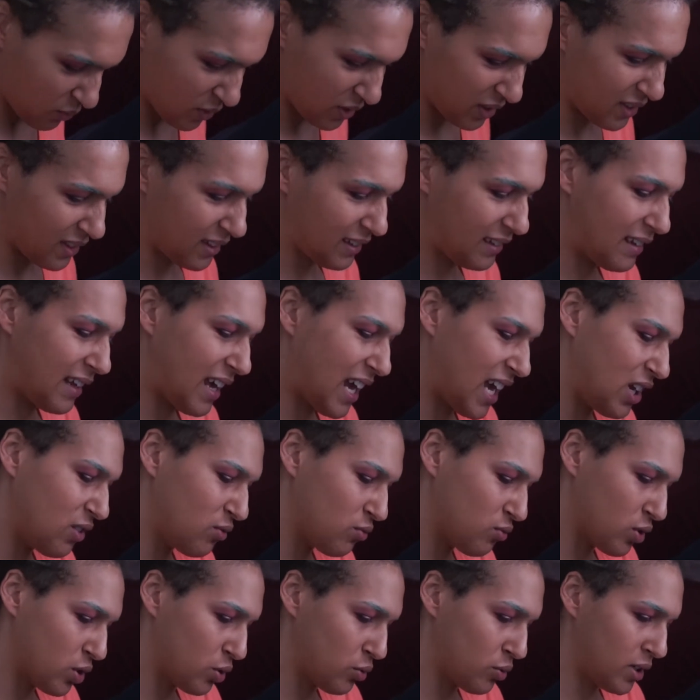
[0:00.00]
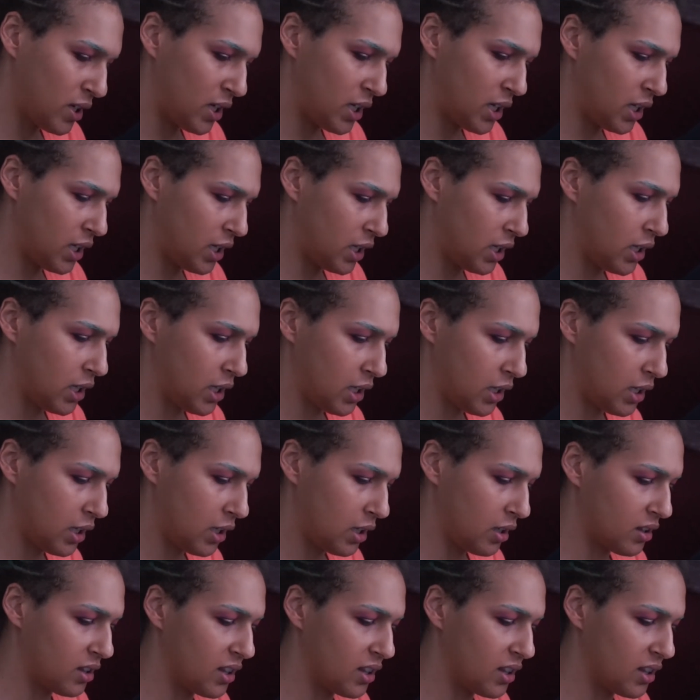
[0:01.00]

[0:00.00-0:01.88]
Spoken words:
with this Hey Rooney